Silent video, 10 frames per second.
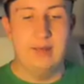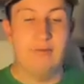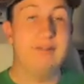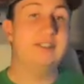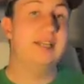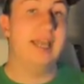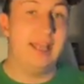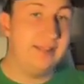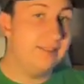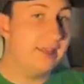revs to
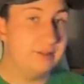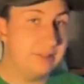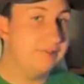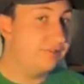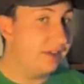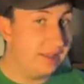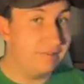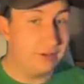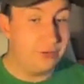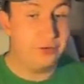
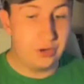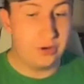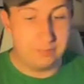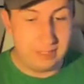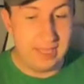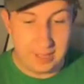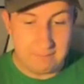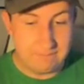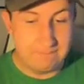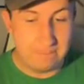8,500 RPM,
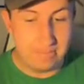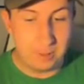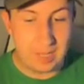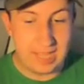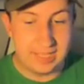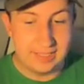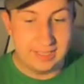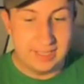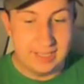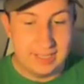okay,
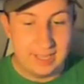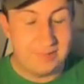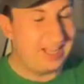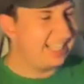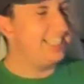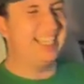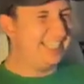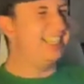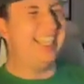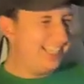and it makes
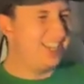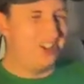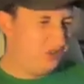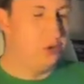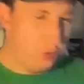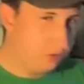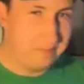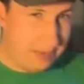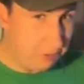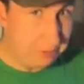1,600 horsepower.